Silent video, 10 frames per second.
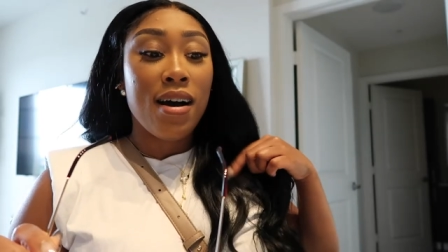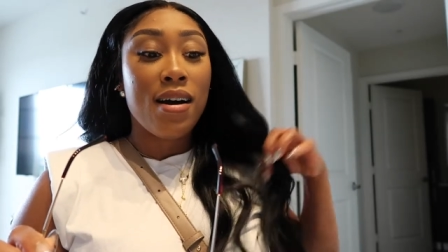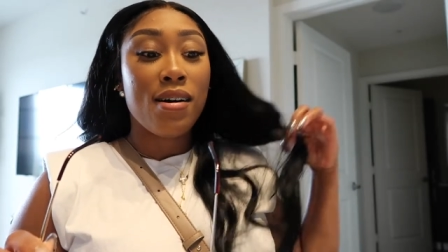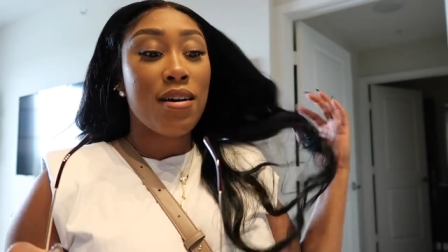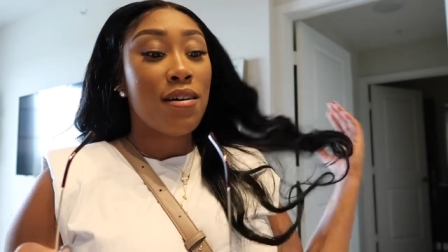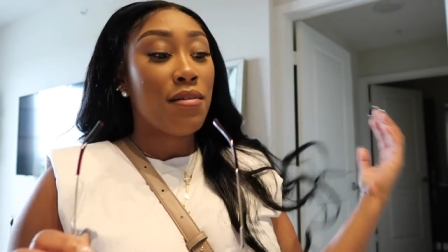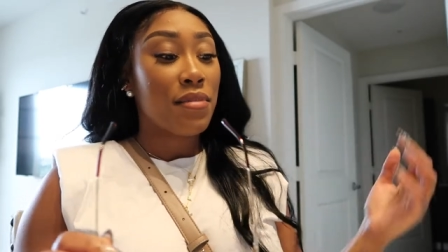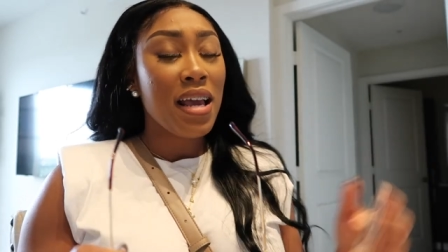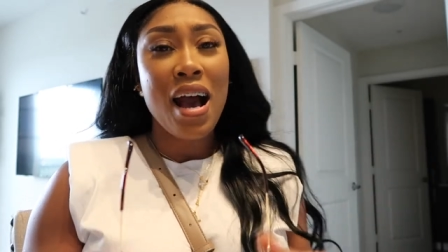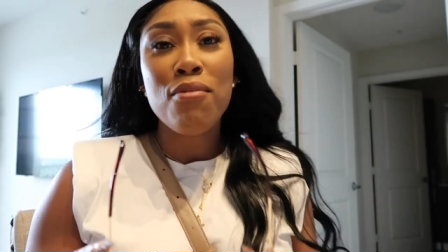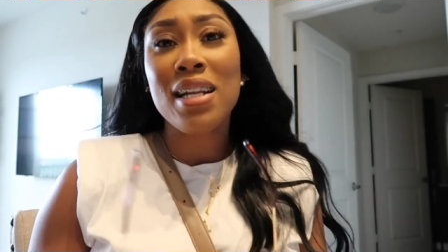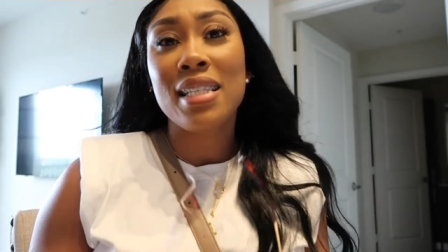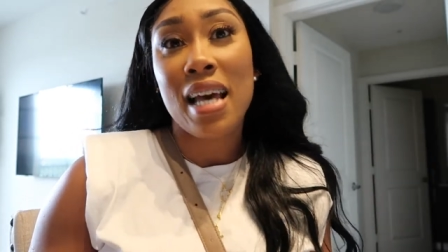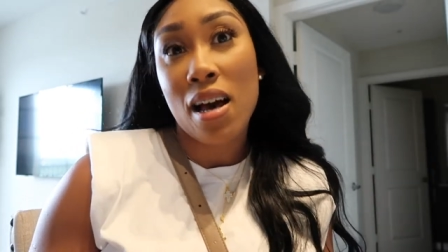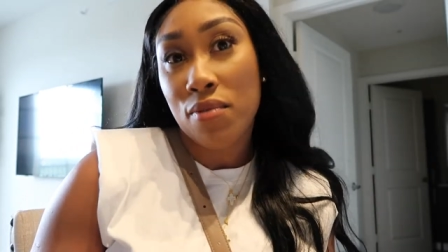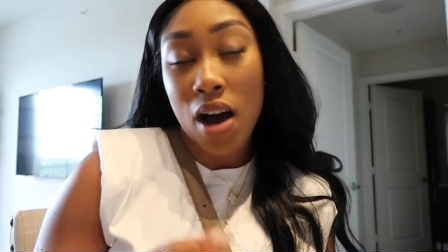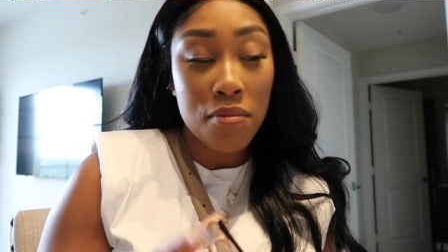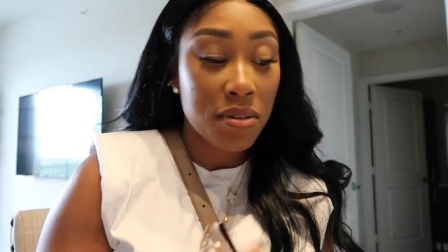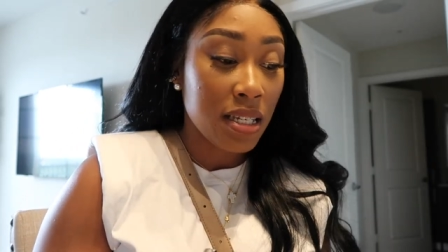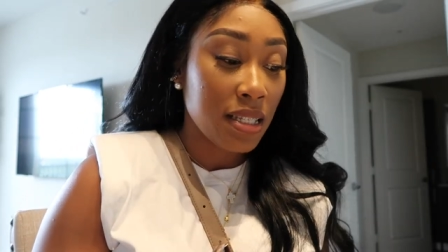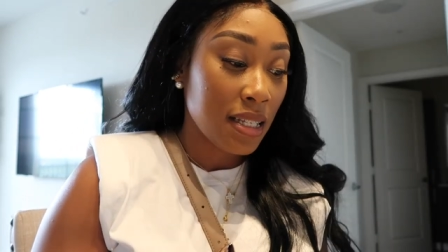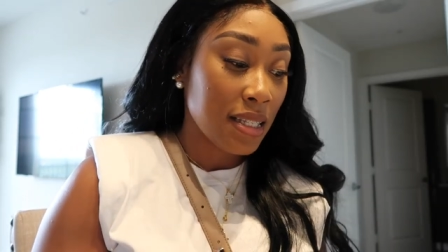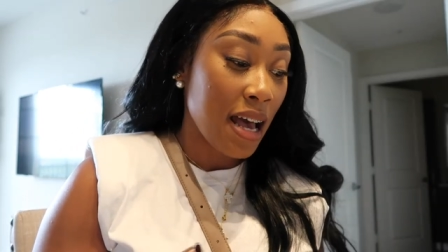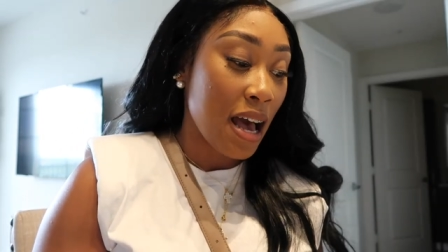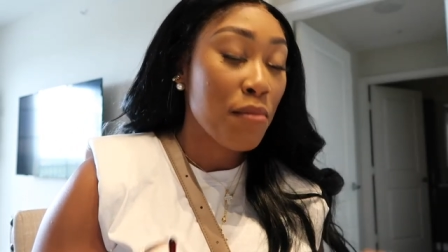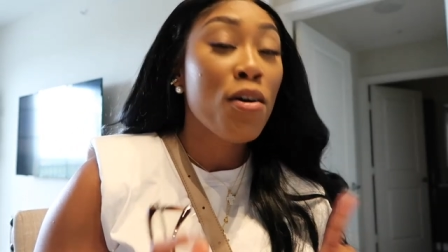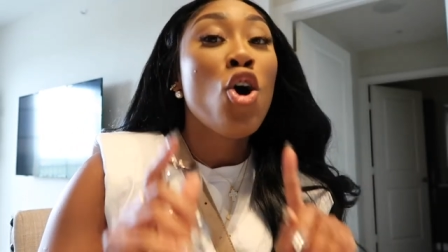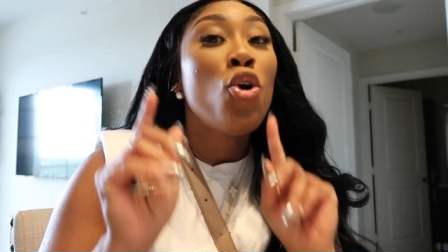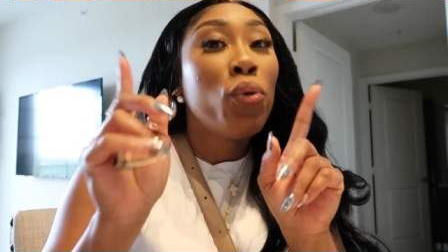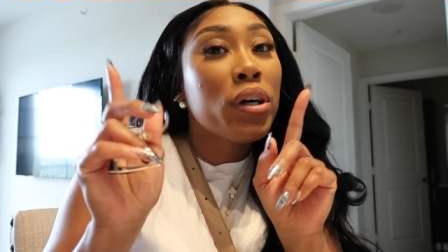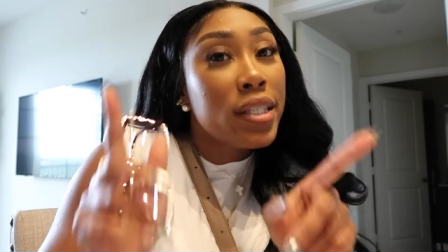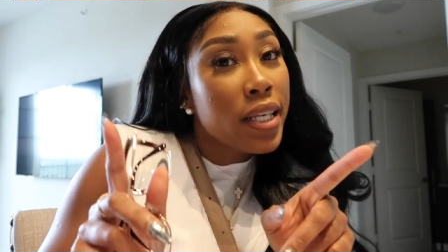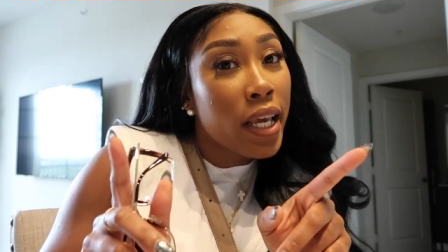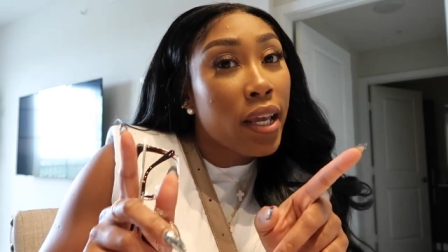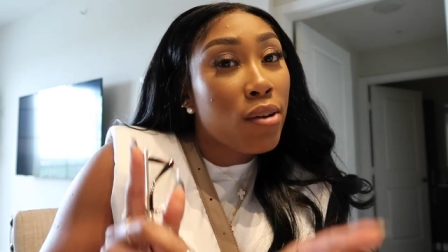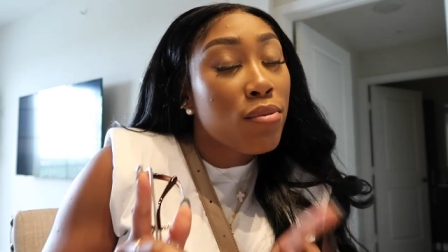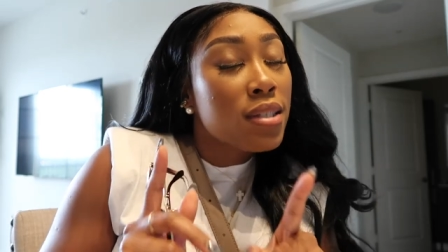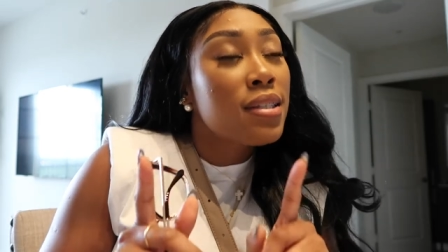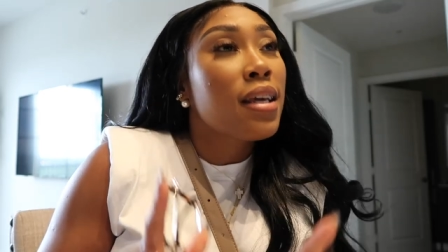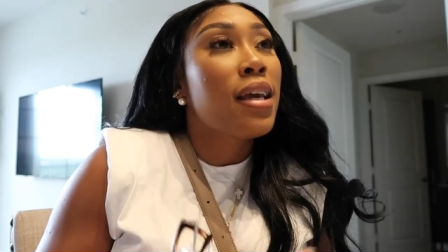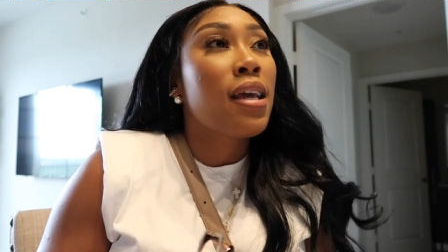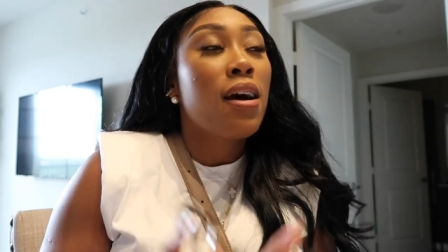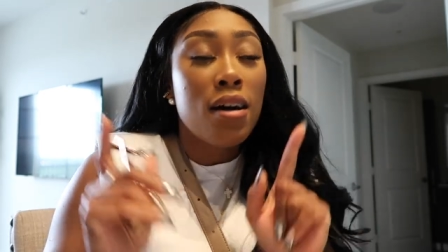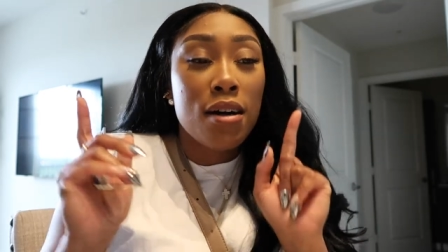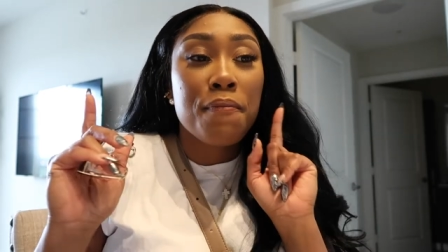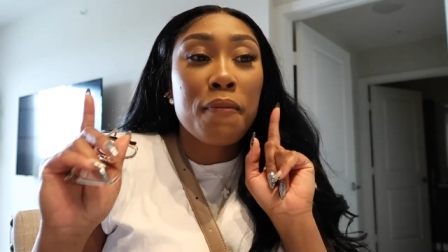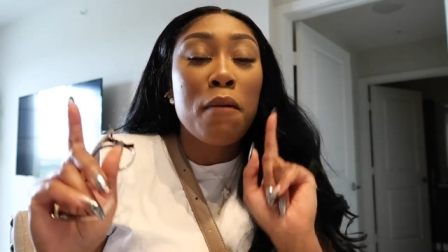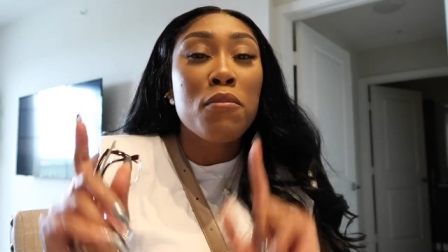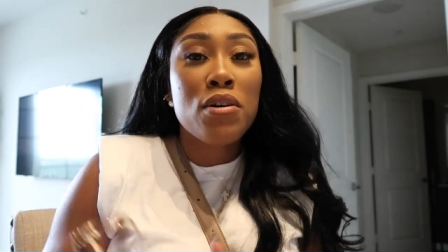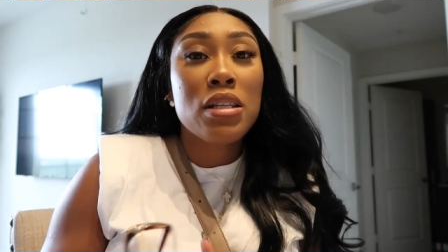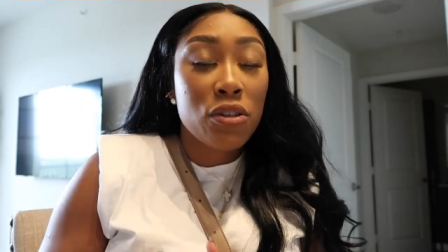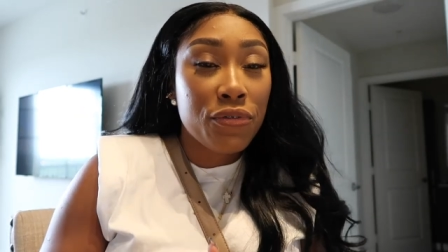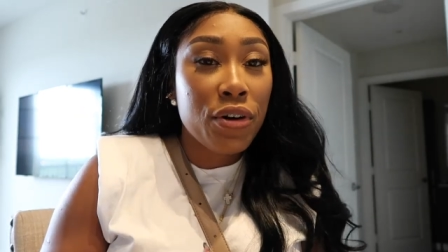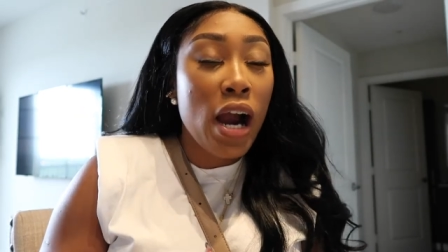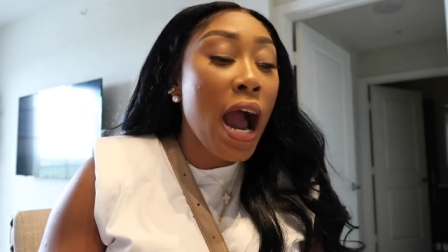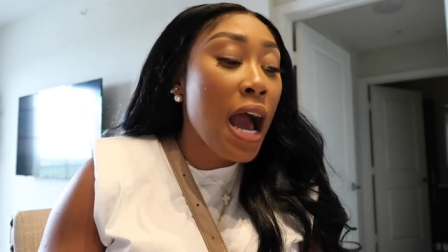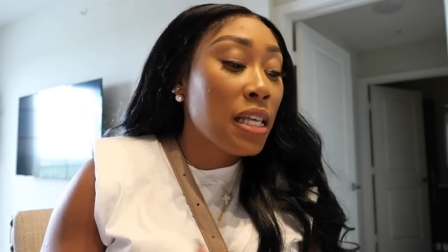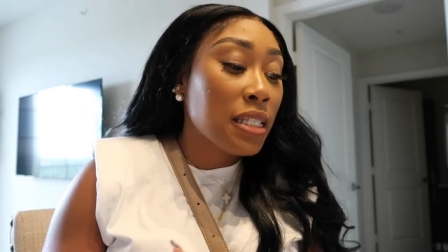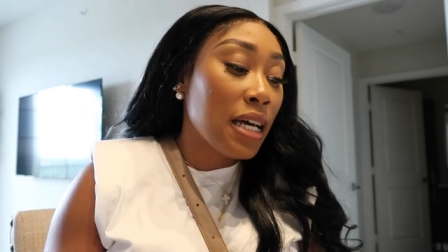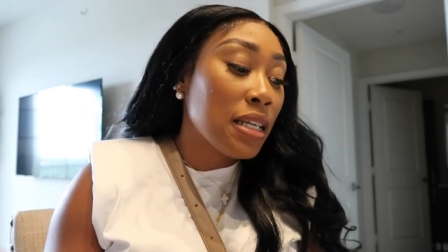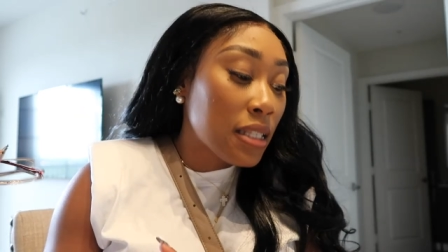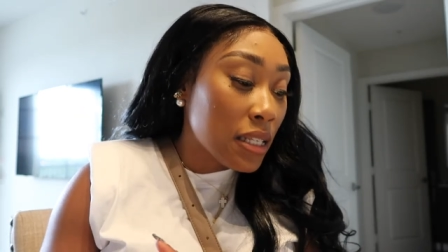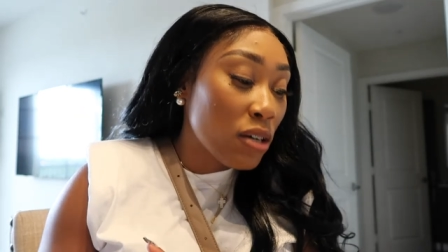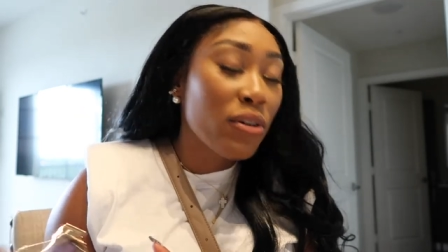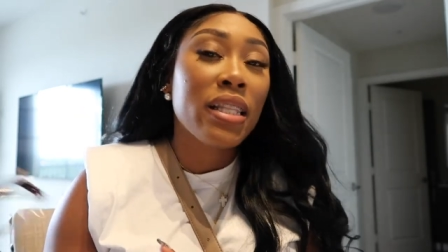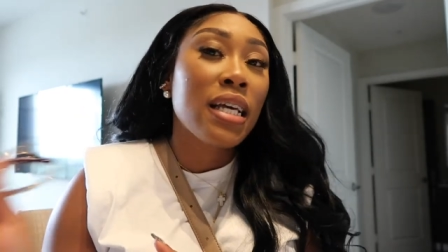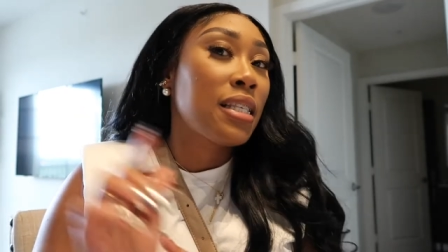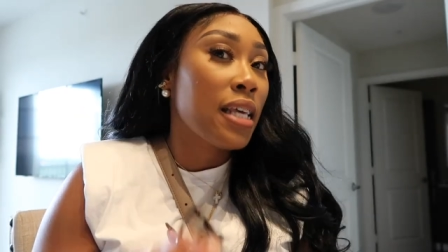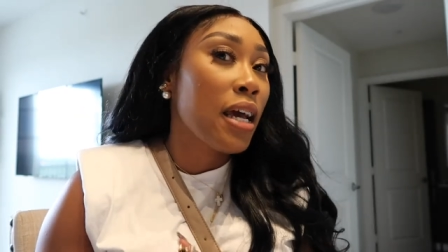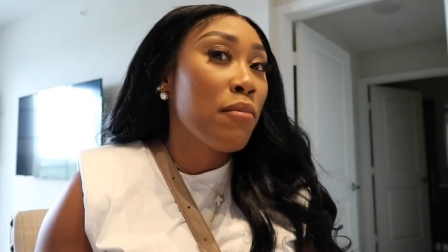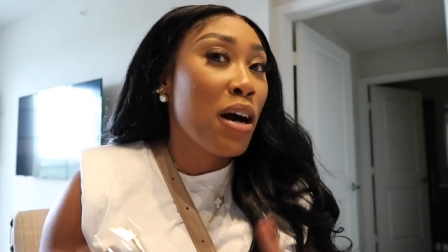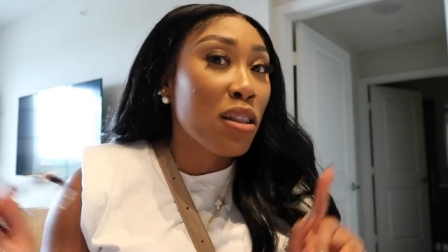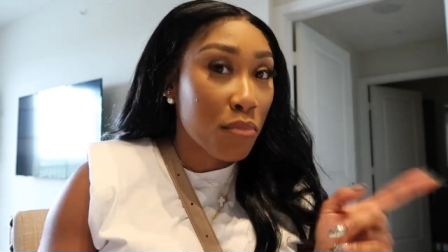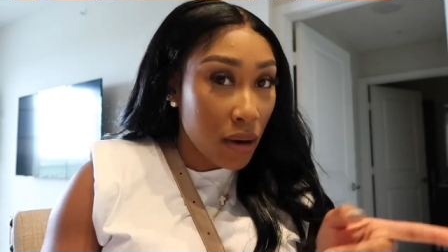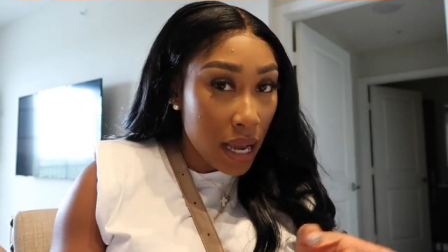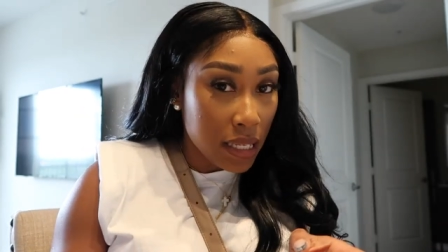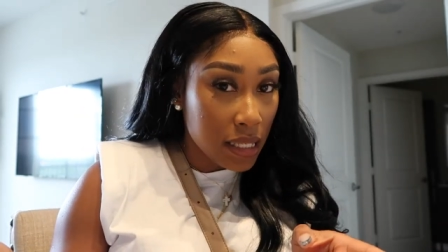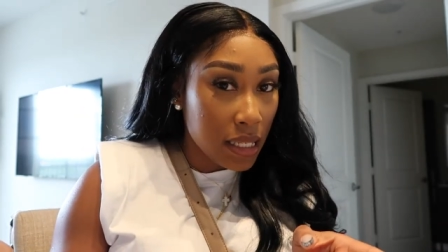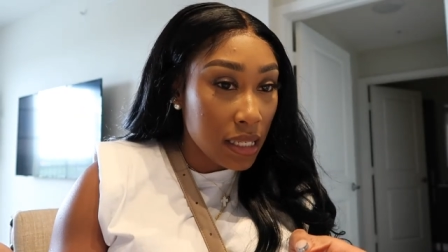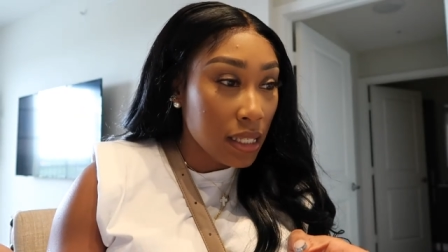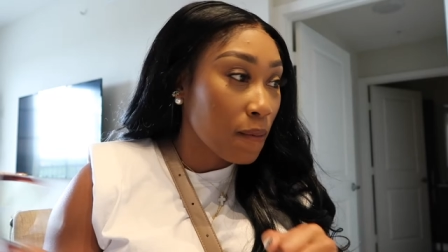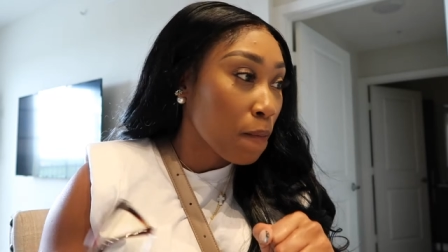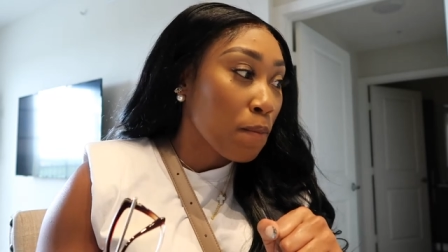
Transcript: Yeah, I wanted to have options this time. We'll see, we'll see. I'm going to Four Eyes and I'll see what they say about the prices.